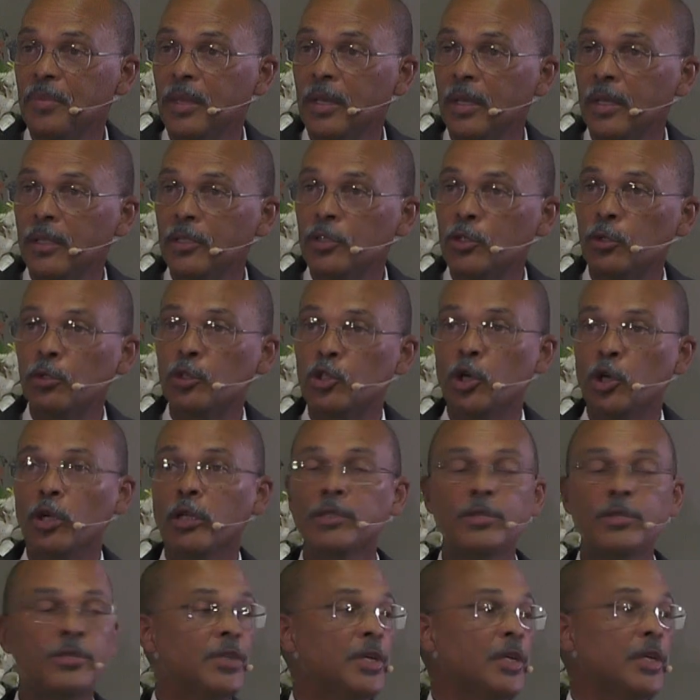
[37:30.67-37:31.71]
And so John
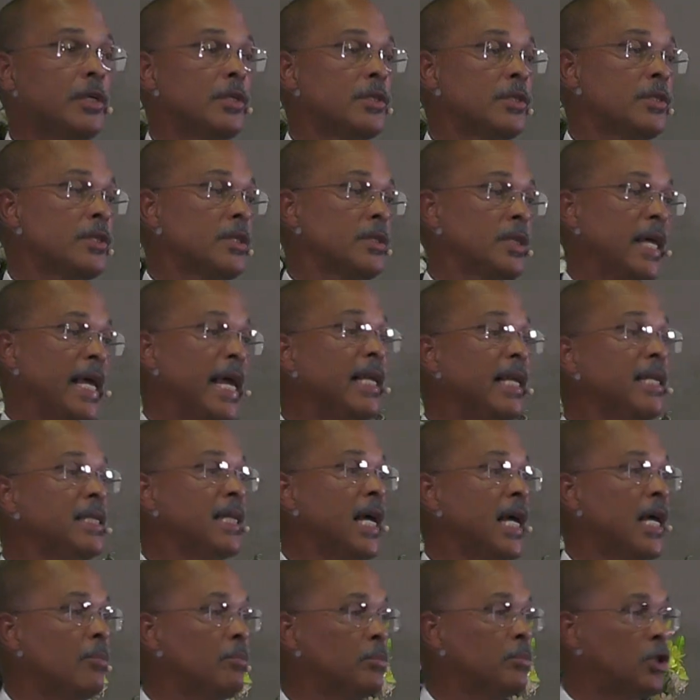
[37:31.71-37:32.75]
sees the end
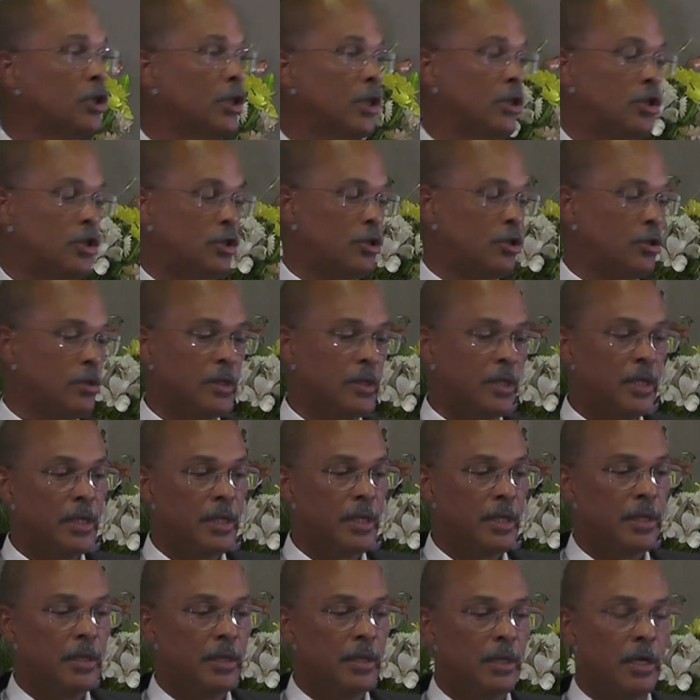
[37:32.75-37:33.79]
time church,
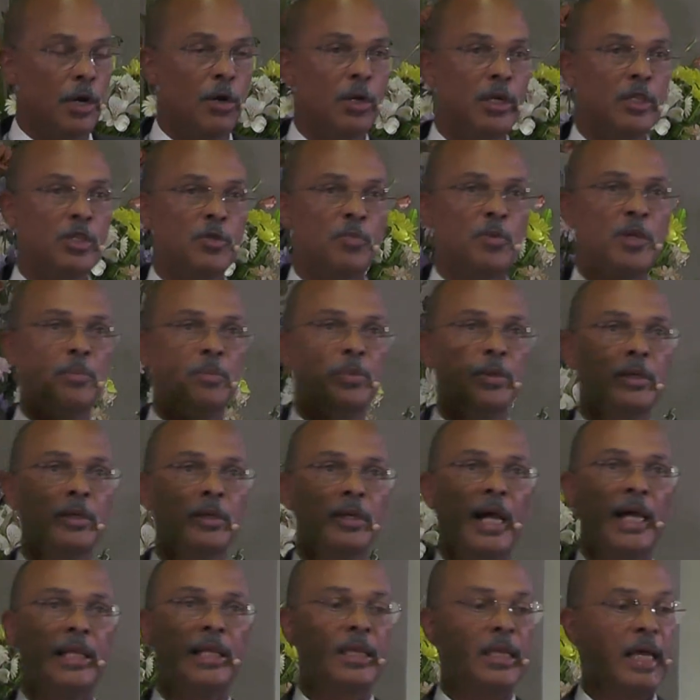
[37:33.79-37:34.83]
God's people
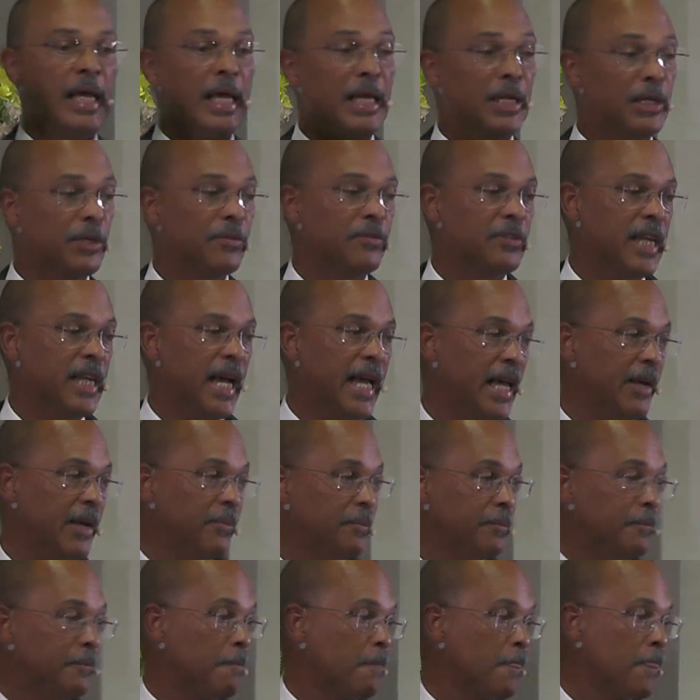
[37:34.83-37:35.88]
at the end of
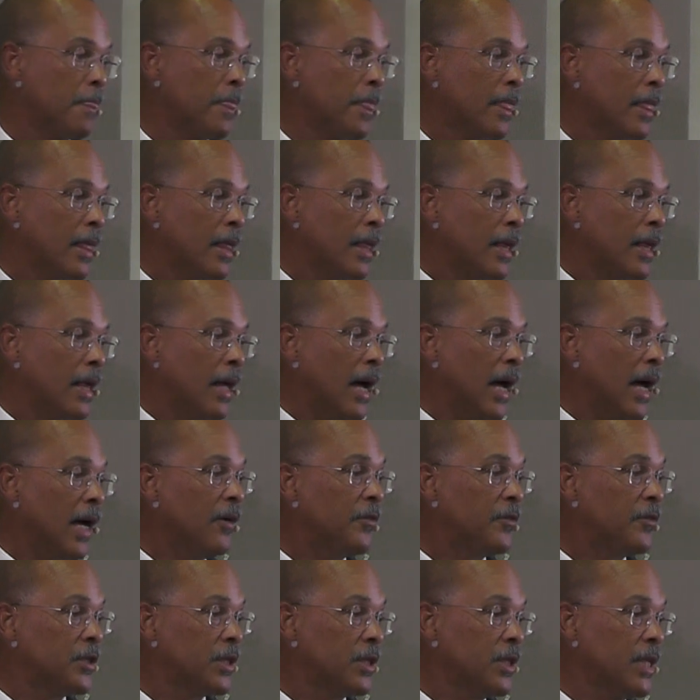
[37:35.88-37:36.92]
time,
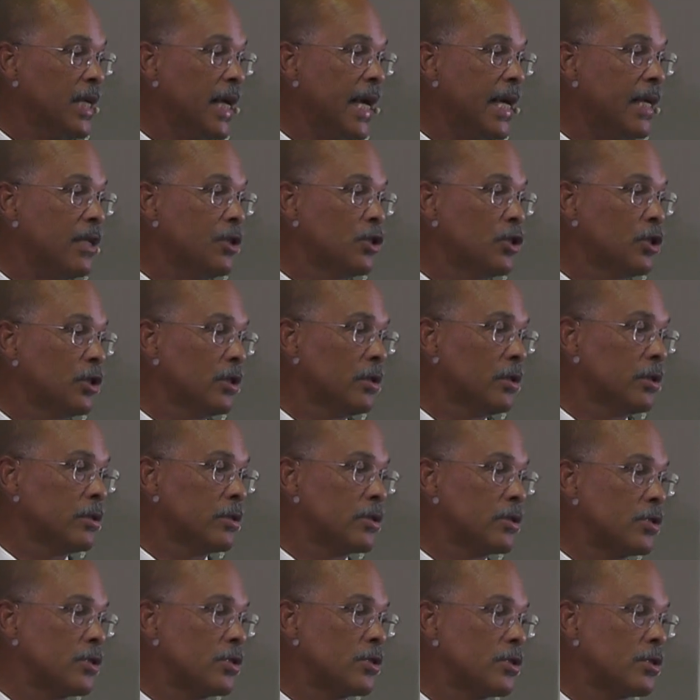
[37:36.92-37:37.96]
after the
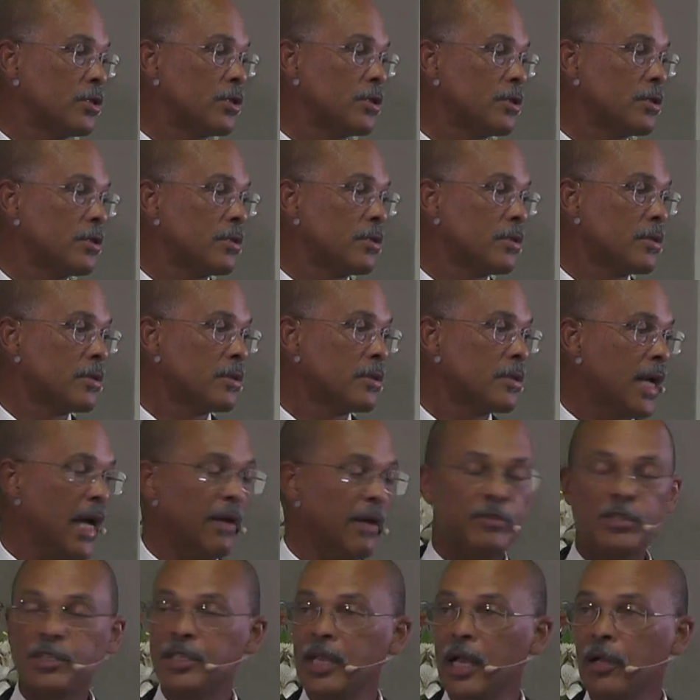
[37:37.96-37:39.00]
angels have
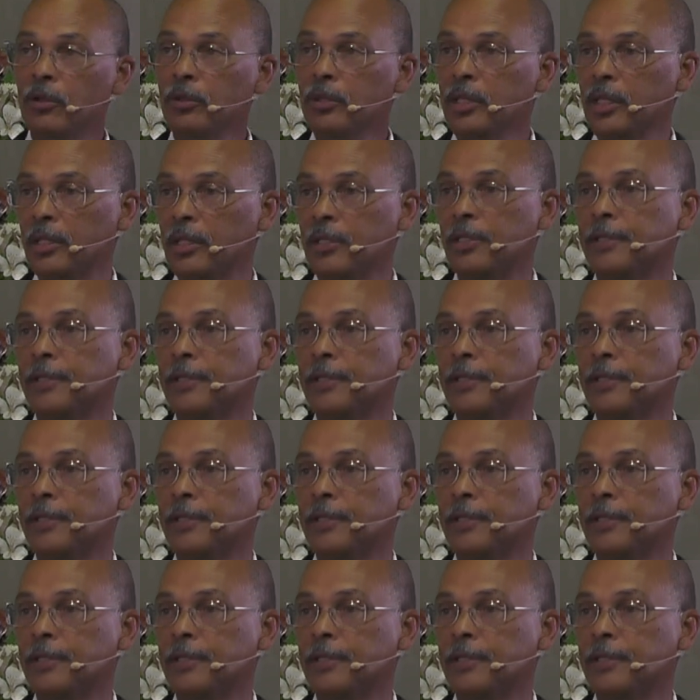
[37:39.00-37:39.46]
sounded,